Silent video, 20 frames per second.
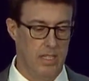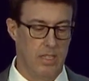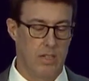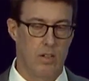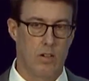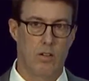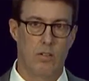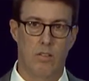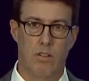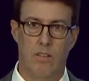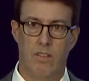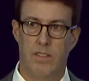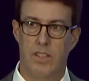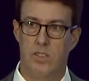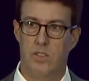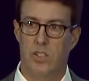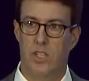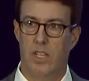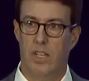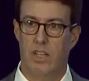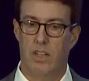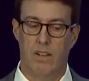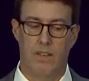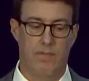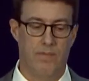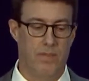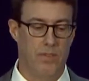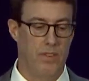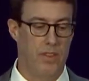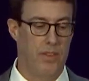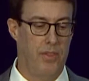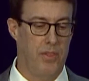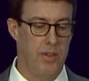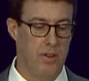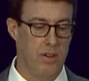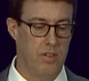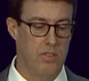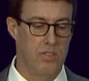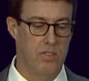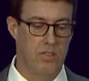Earlier this year, for the
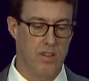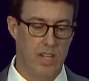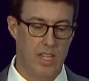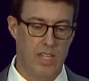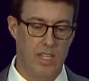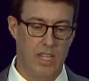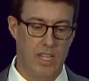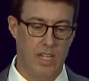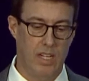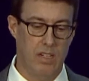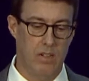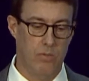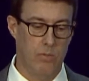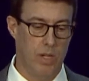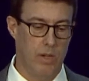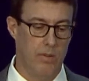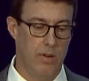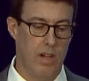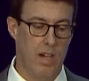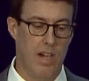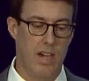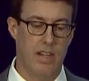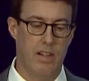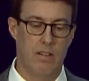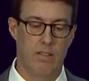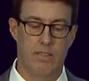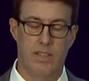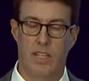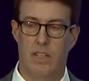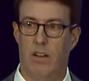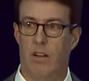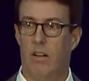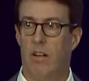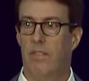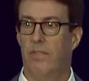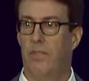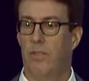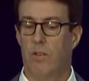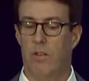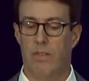third straight year, we were honored that all
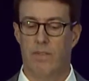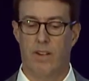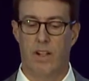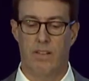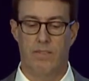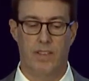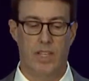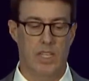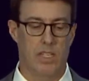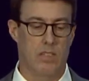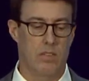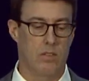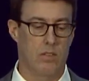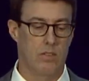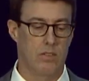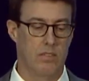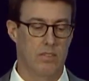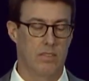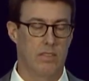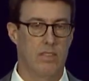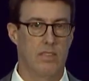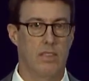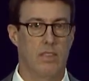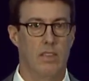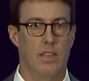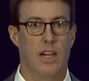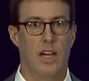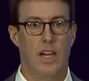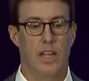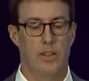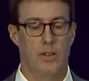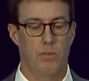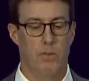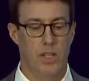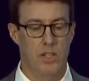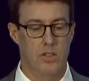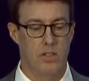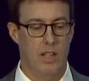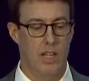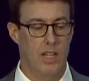four of our vehicles, the Honda
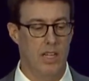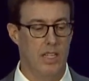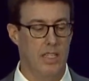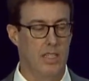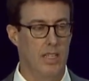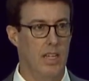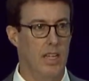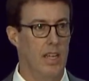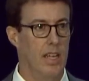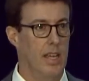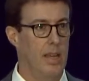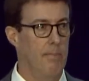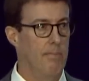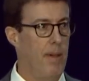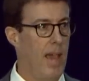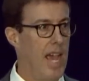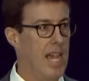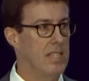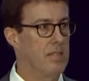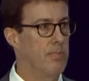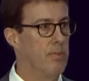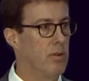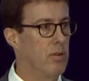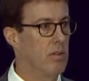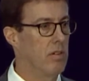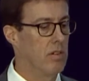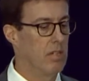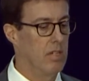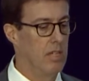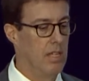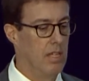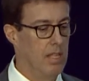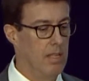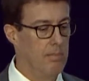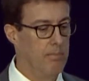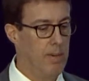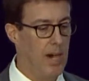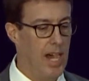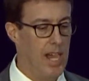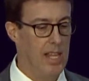Ridgeline, Passport,
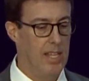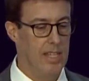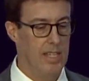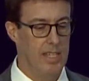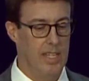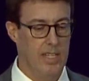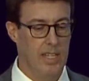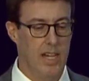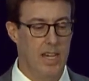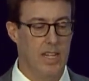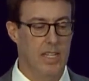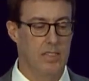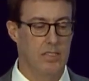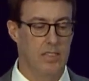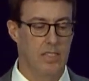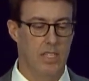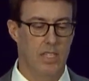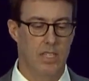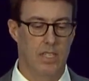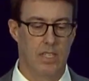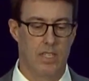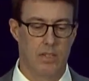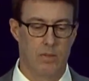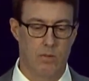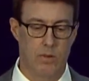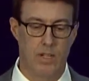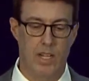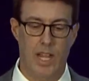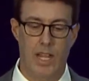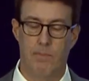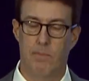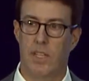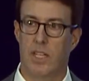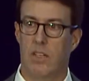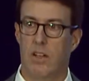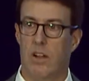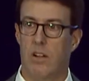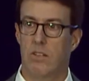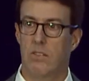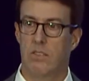Pilot, and Odyssey, were named the
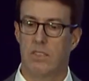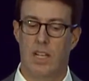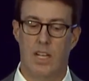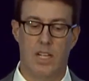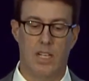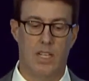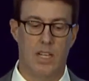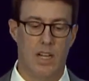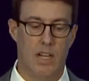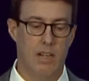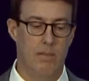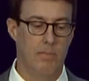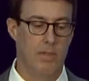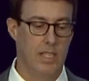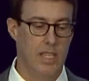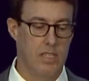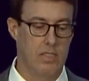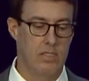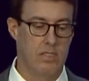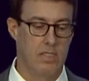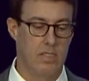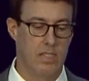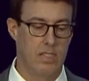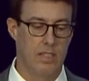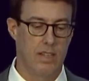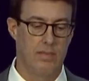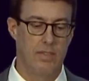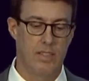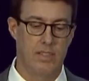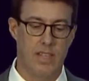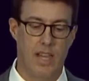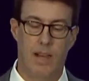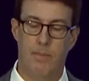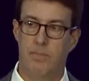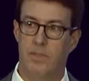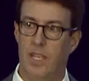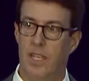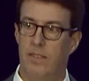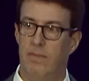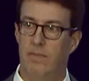Cars.com list of the
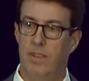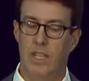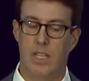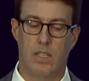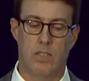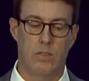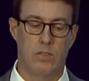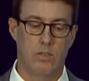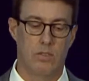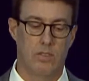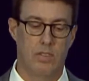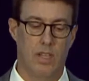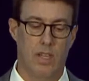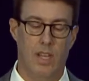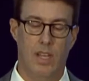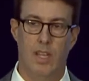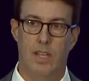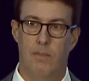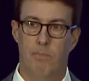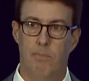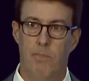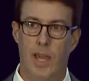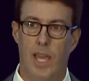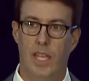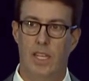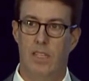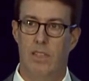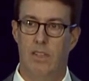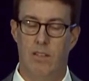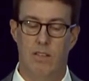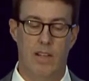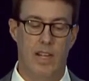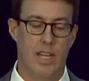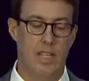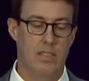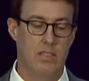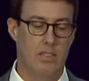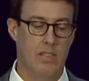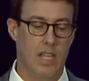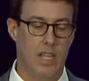top 10 vehicles made in the
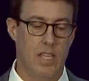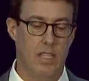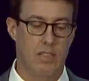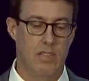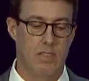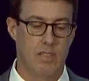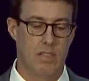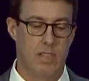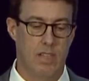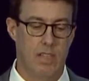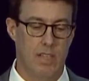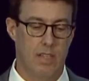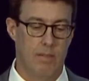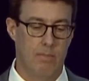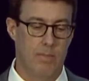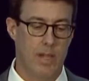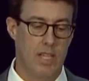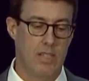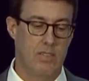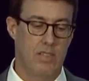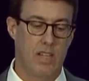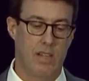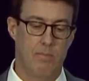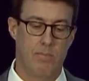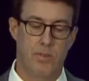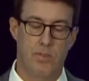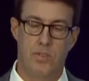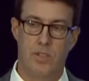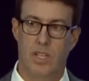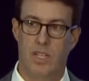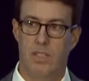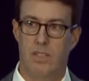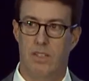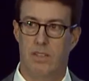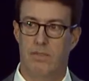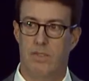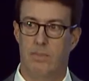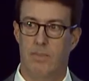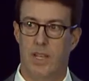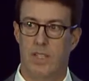United States based on percentage
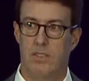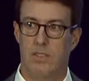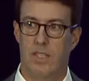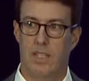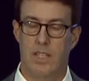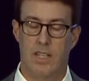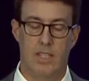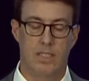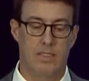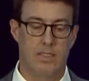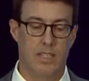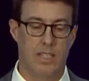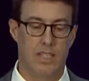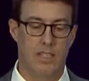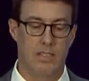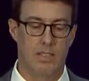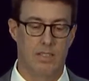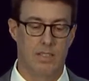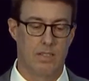of domestic content.